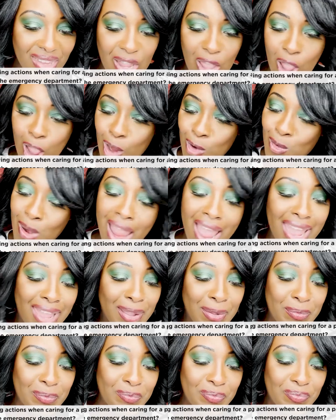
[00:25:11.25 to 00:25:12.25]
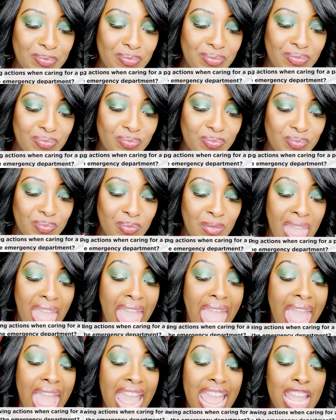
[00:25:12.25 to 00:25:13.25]
All right.
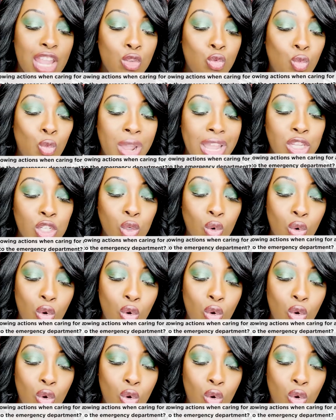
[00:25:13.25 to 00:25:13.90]
In which